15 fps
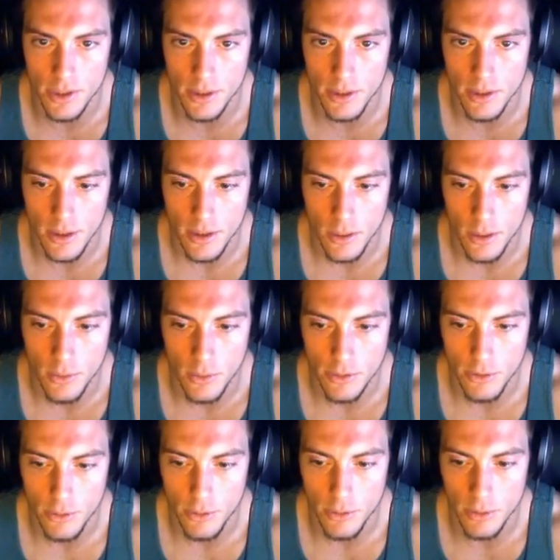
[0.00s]
when you're throwing
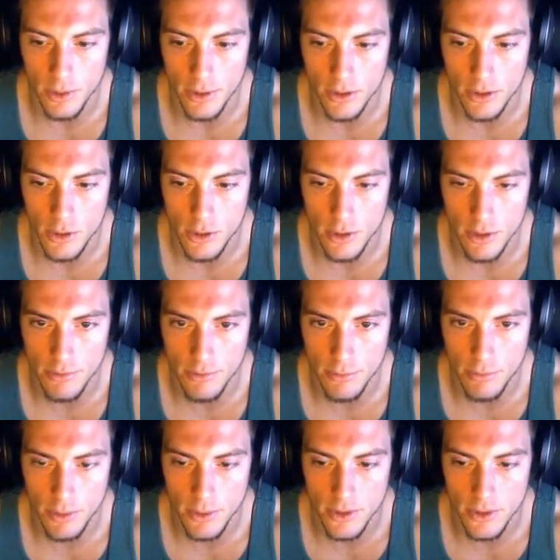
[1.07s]
bears, you have pretty much
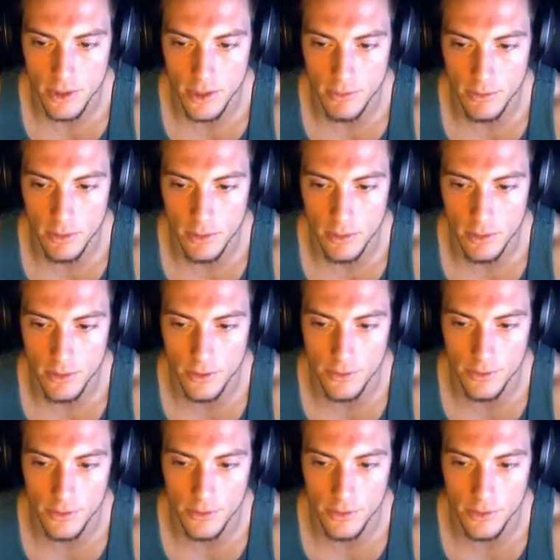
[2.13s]
infinite bears.
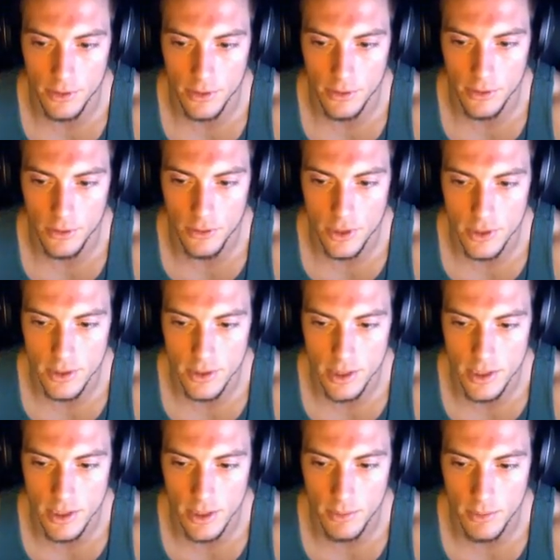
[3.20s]
So as you can see, my
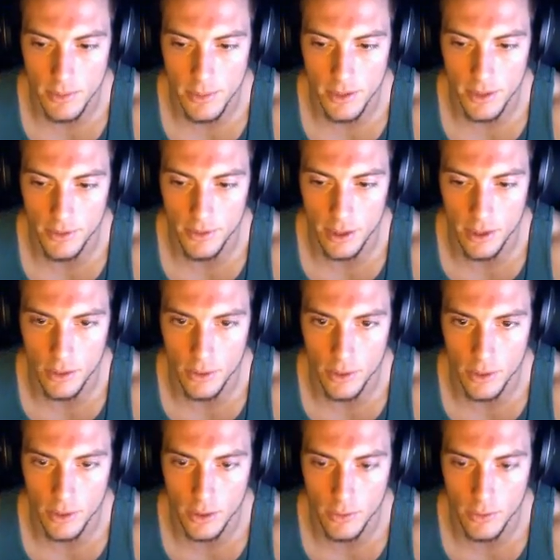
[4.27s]
mana is not going anywhere.